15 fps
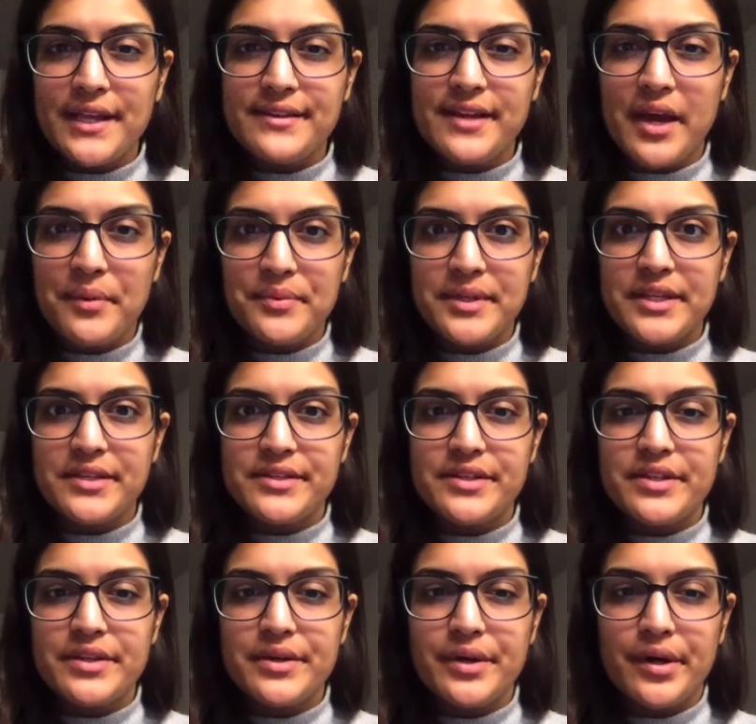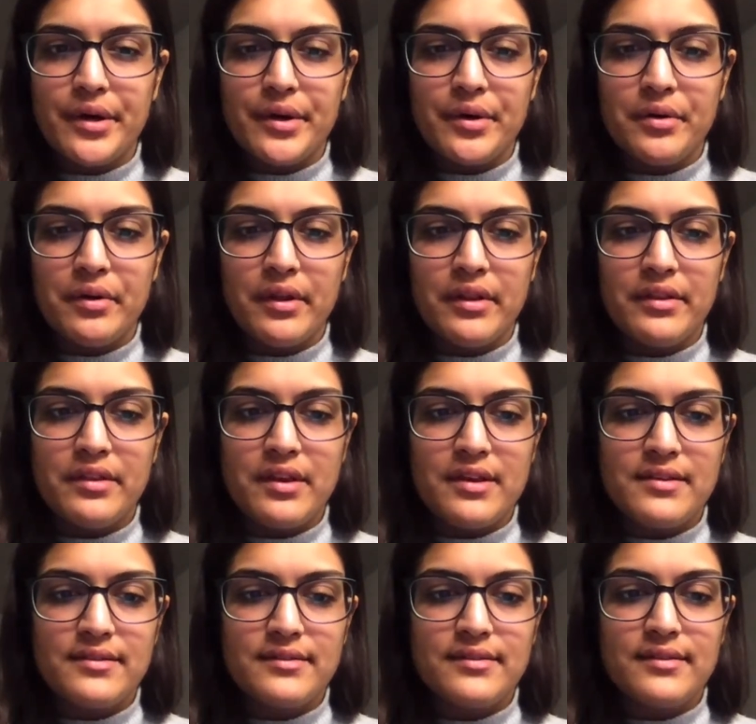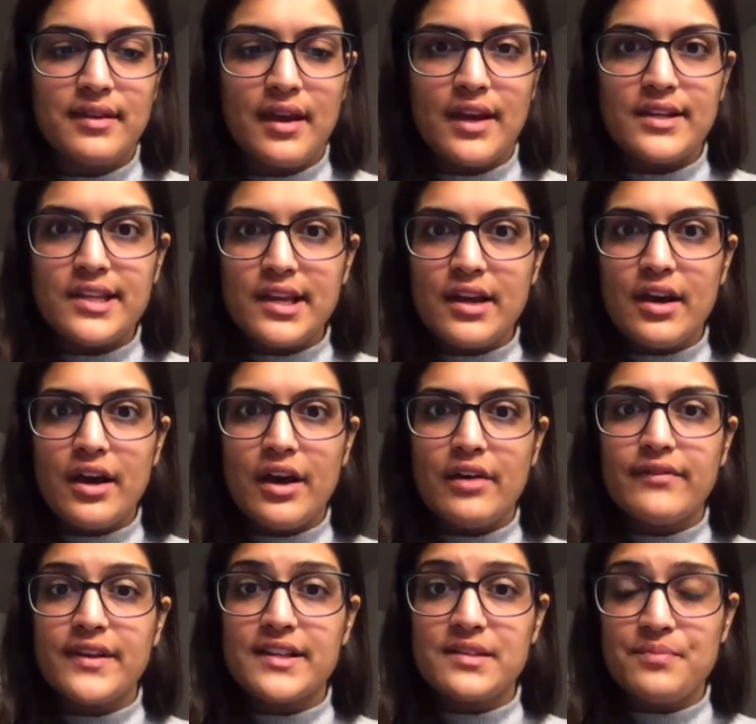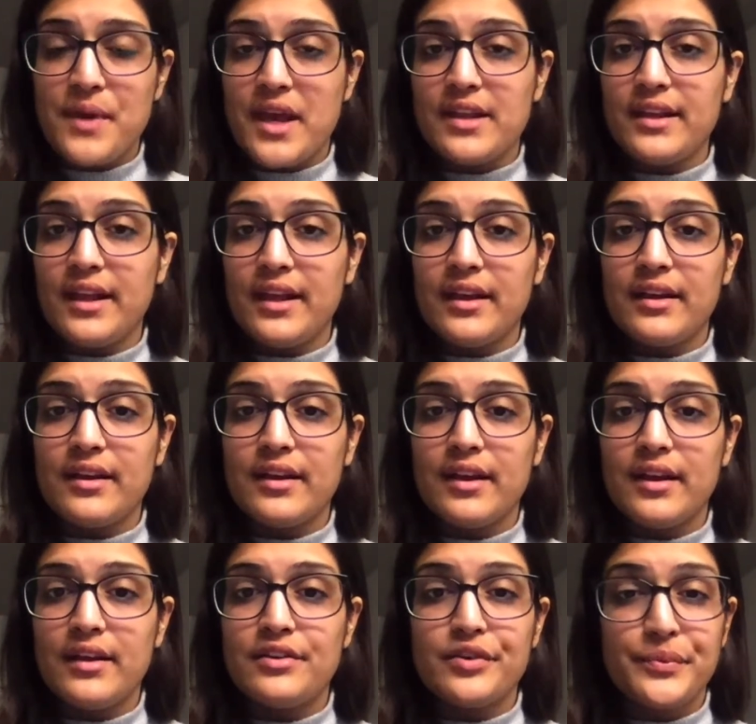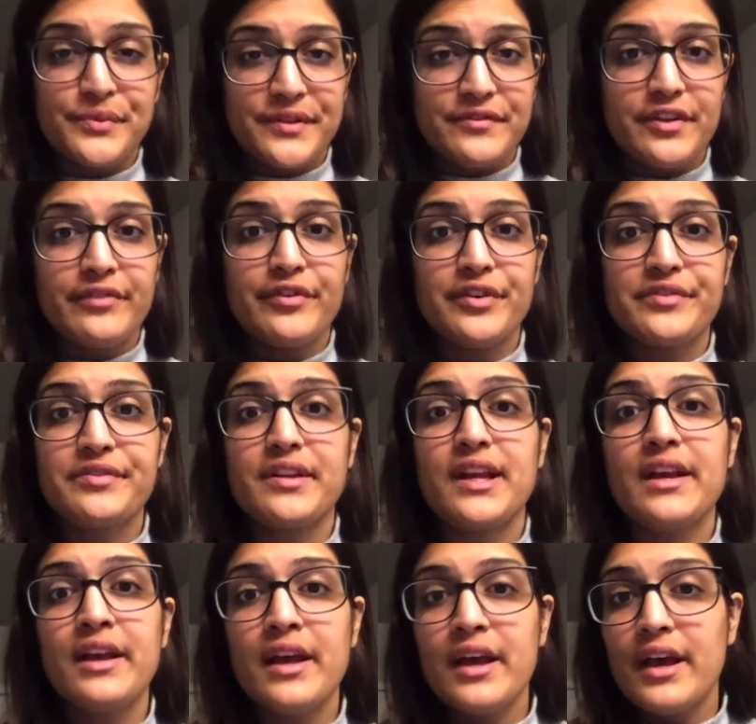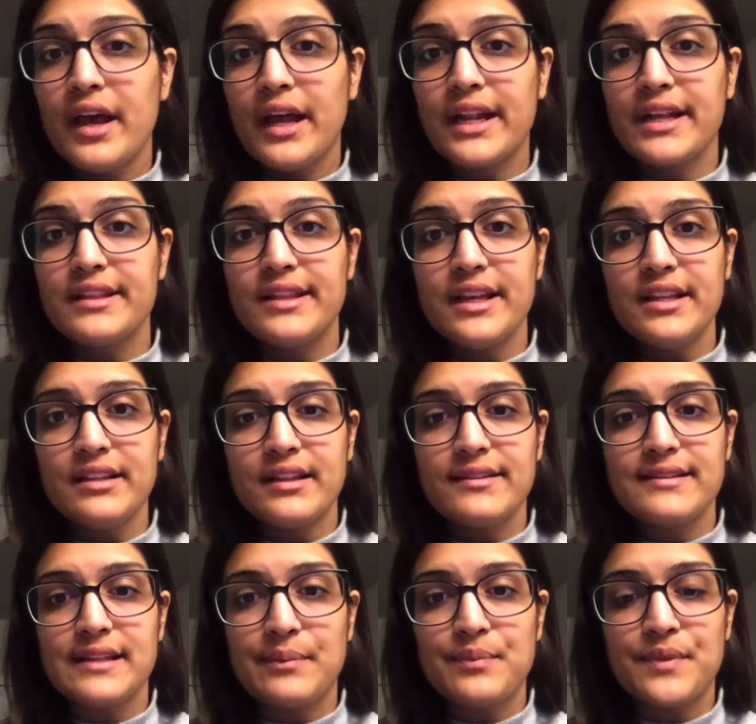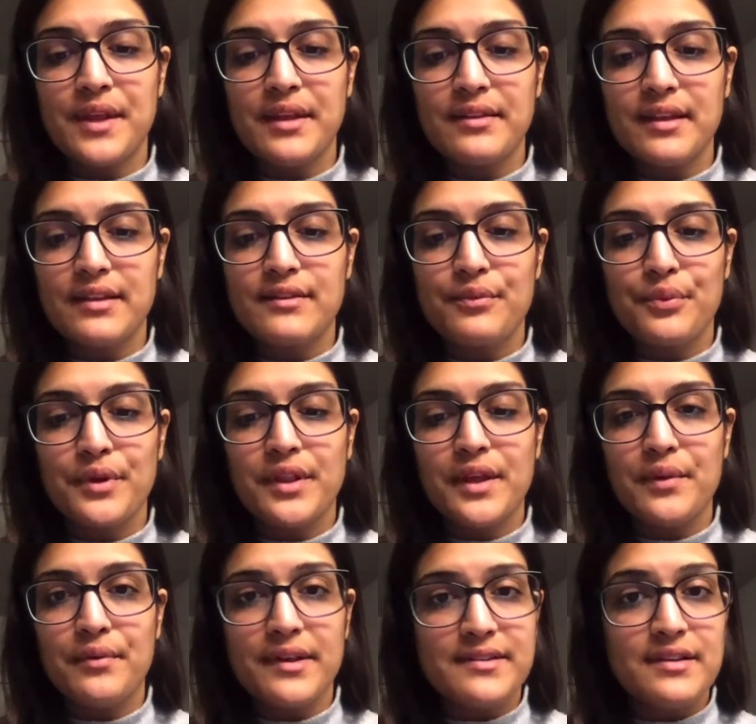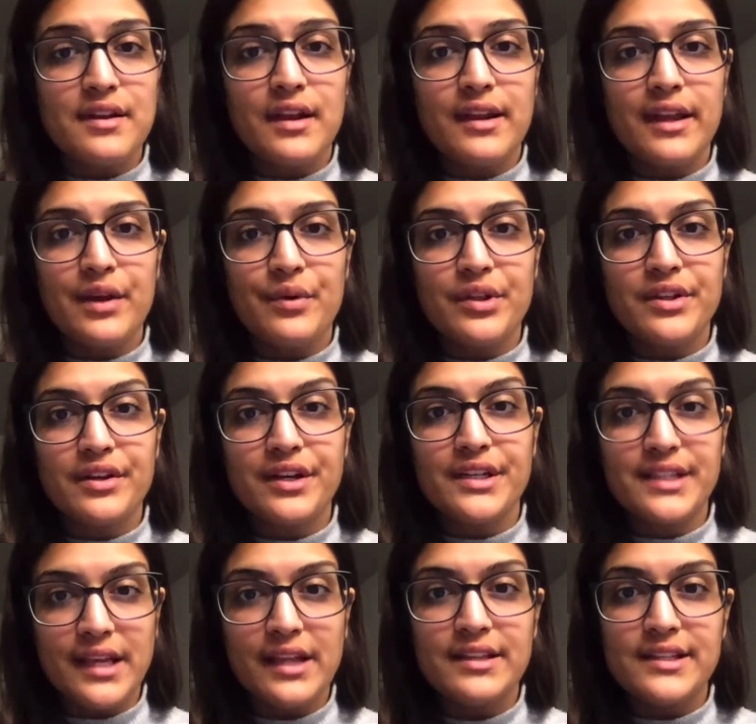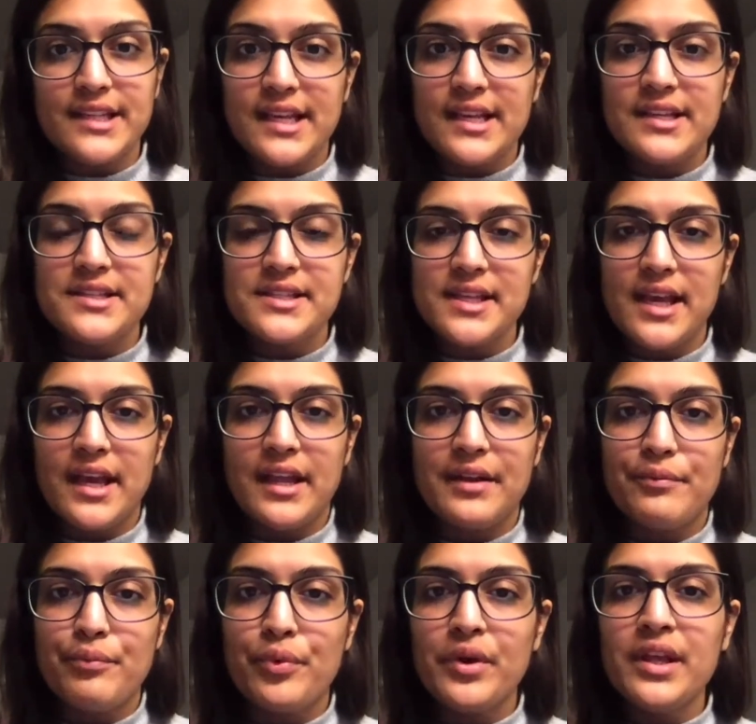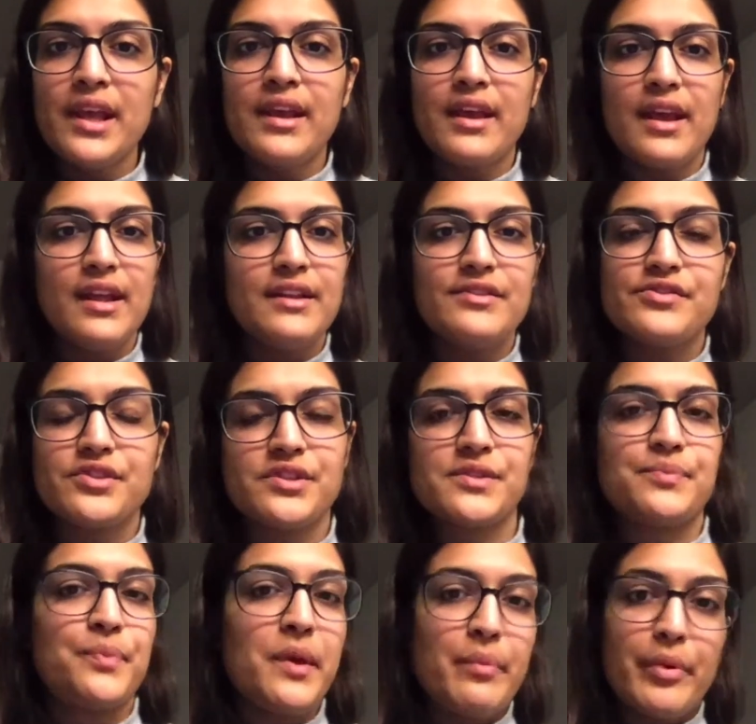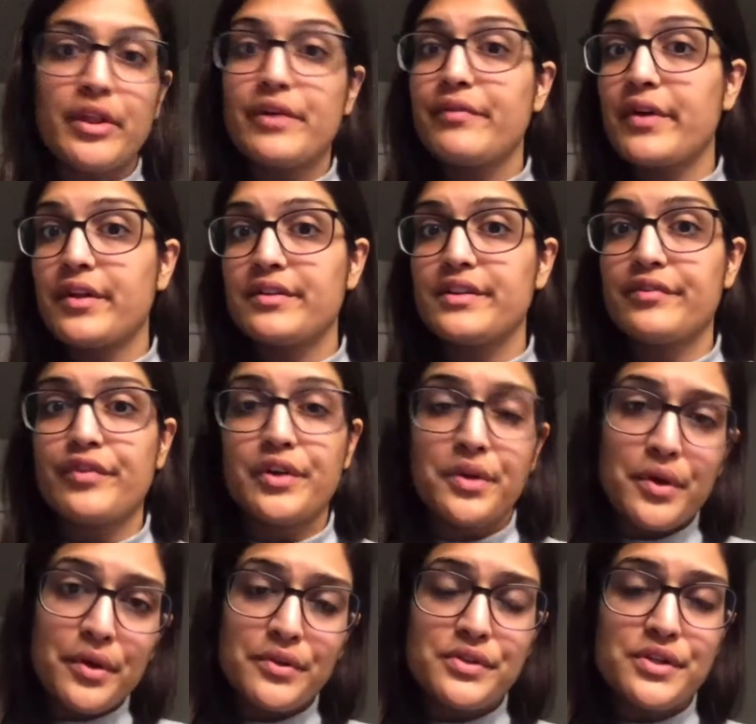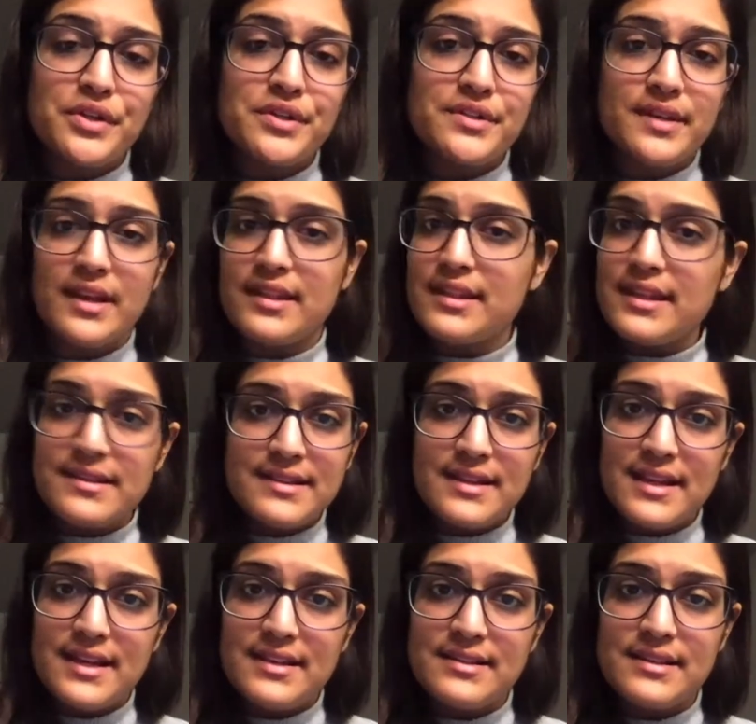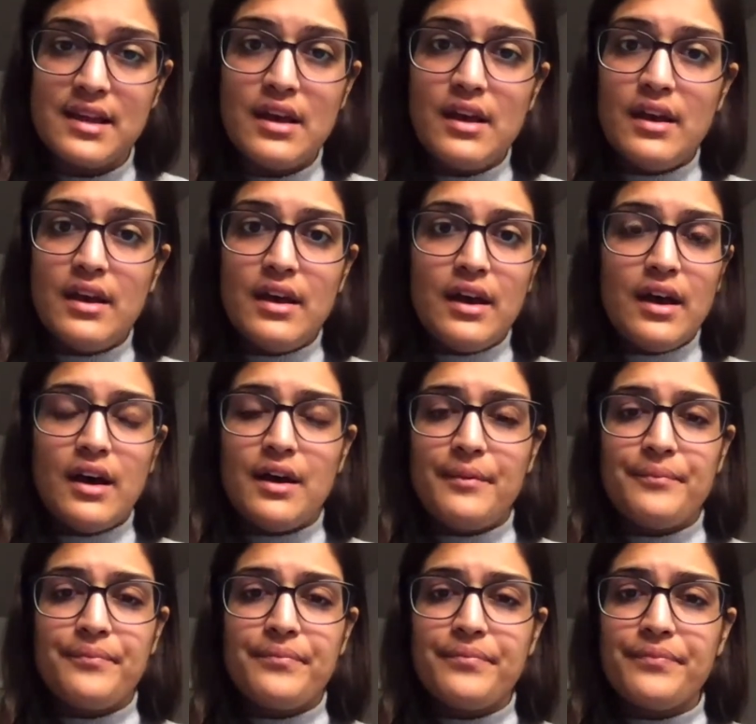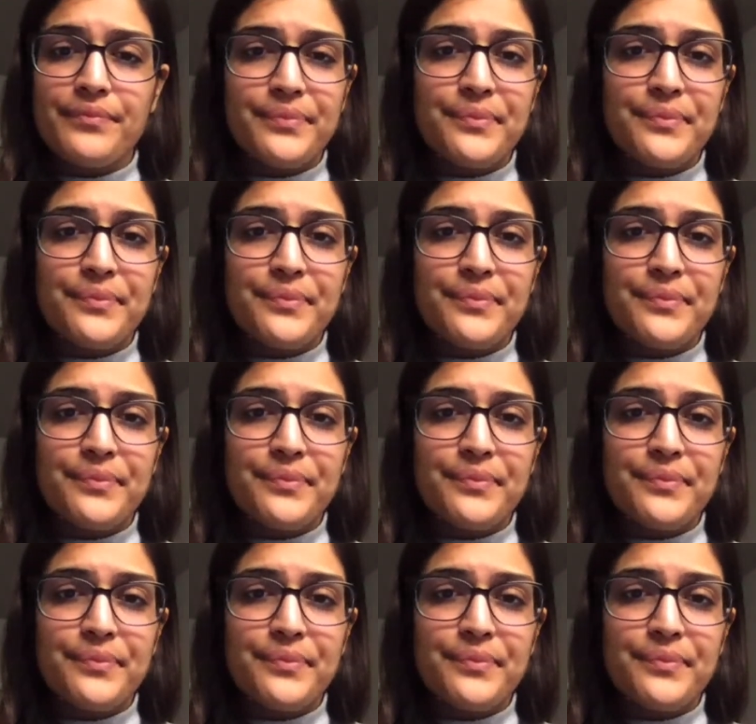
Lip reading: tapped into this idea of expanding in terms of diversity. And I think that's something that's really resonating with our attendees and bringing in just people of all different cultures, ethnicities, um,